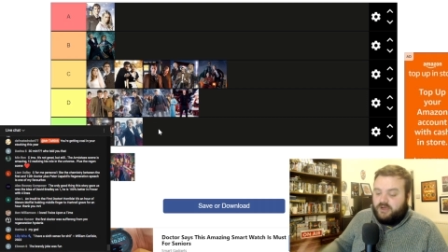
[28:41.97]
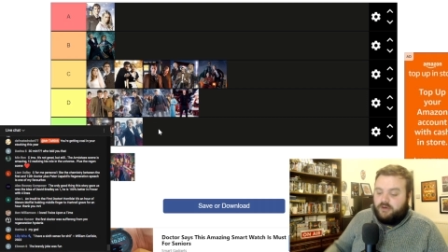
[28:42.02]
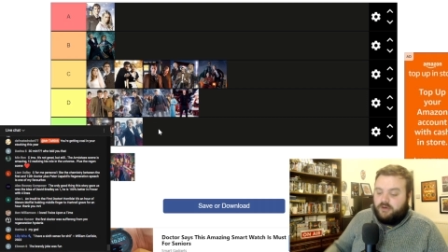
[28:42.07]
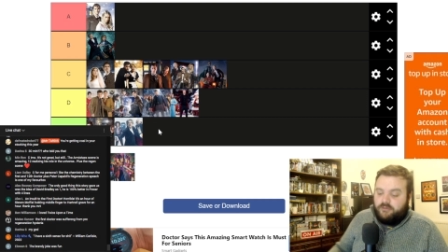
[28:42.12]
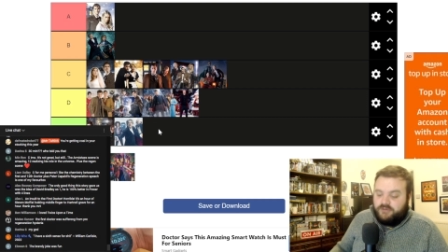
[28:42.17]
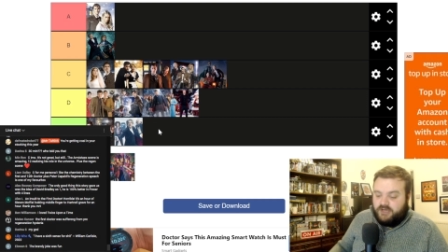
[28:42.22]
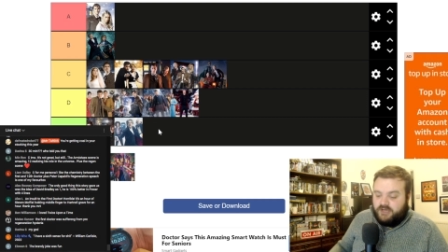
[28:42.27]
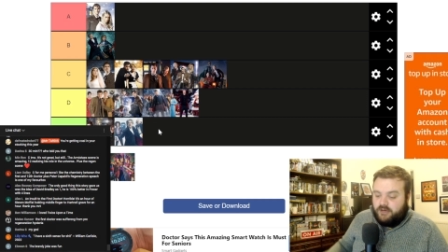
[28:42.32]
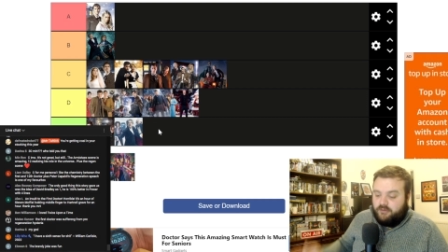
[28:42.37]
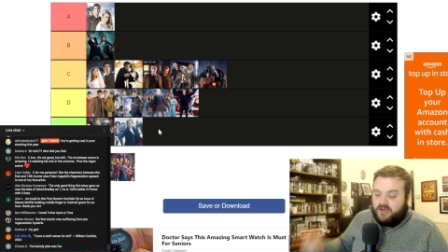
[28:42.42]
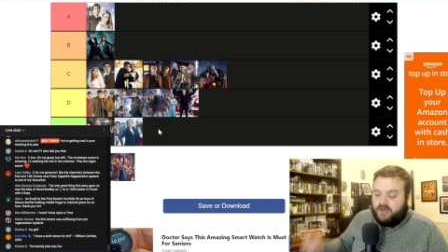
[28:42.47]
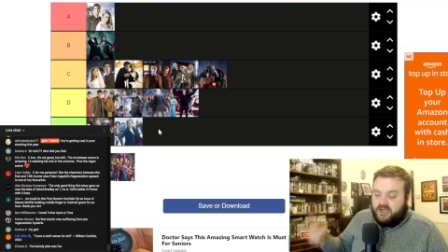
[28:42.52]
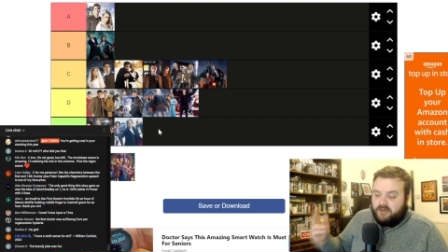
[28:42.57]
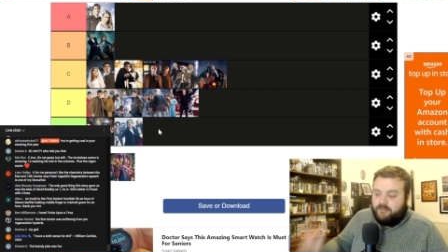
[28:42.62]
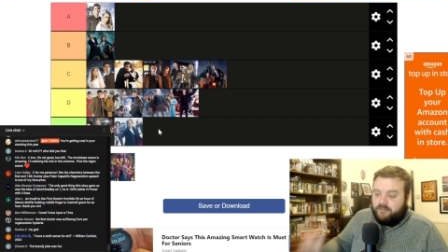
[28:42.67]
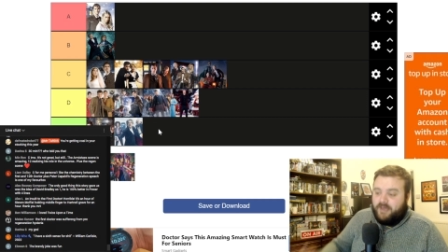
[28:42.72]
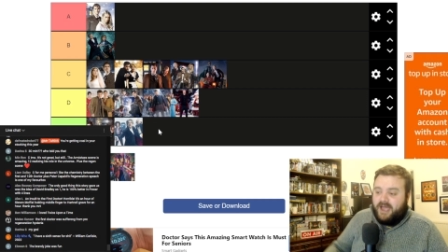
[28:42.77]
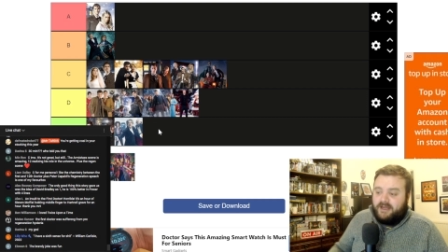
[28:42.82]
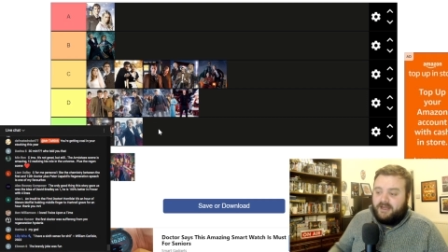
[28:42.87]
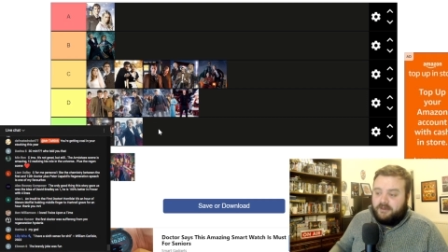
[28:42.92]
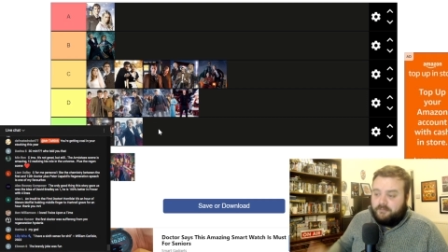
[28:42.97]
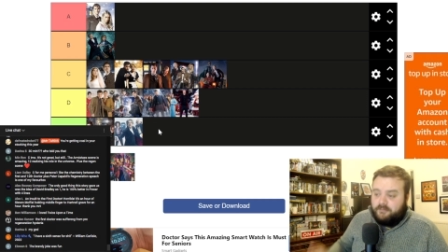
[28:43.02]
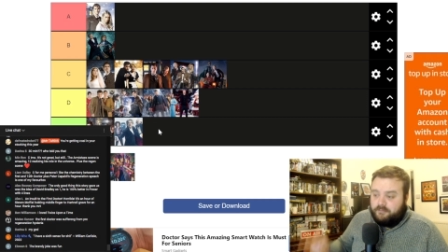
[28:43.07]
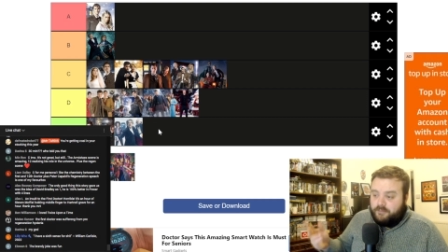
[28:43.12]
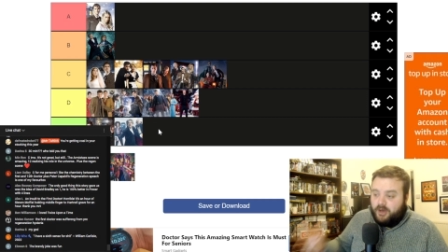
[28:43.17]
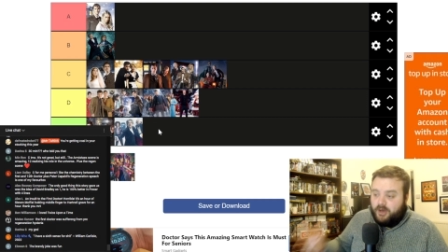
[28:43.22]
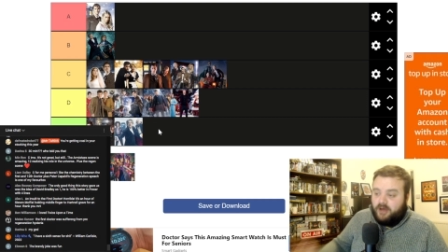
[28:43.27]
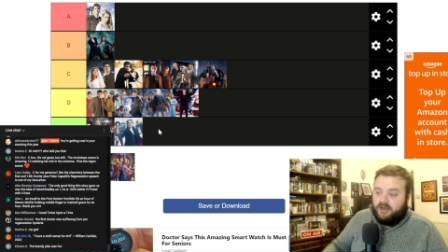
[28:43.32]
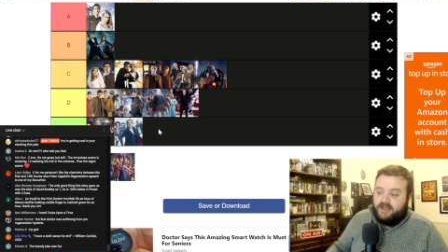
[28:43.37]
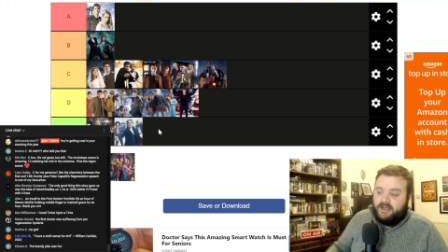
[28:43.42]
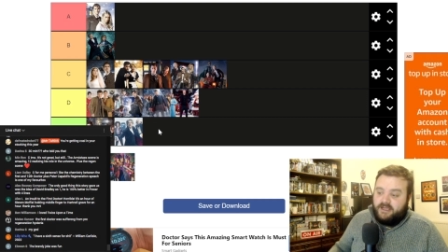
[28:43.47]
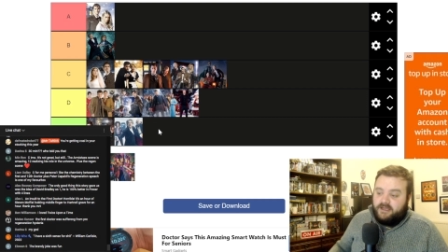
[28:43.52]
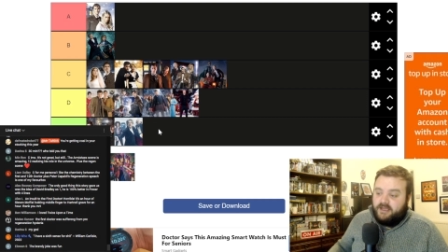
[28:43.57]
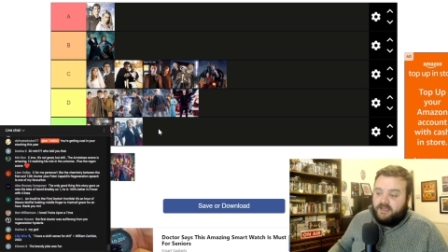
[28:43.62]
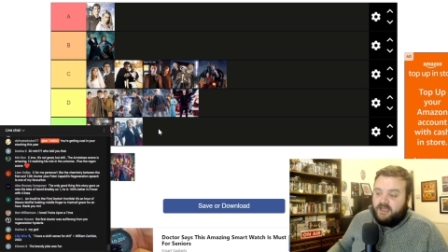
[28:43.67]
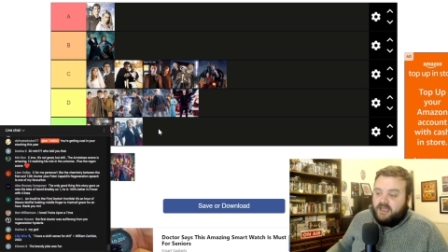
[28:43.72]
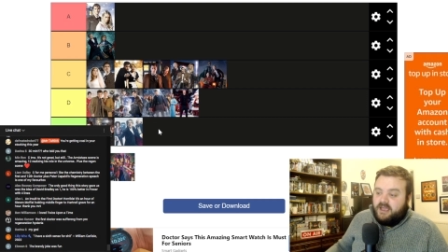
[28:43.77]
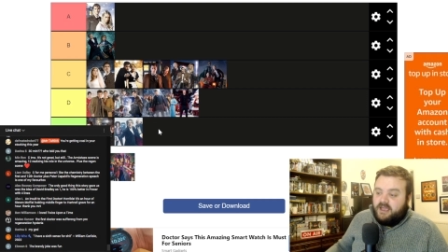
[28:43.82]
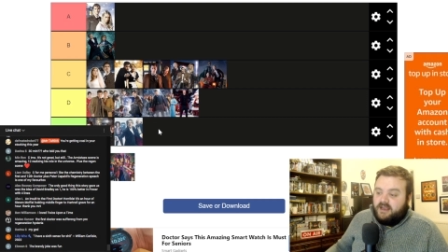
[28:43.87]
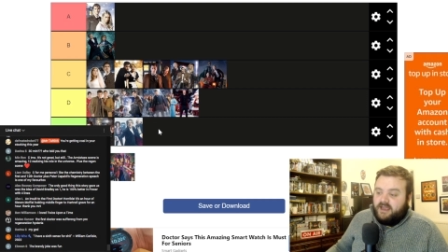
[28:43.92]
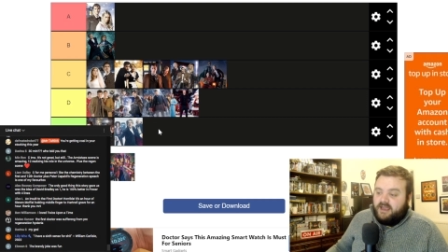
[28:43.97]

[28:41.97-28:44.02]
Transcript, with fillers: Dodo, Ben, and Polly,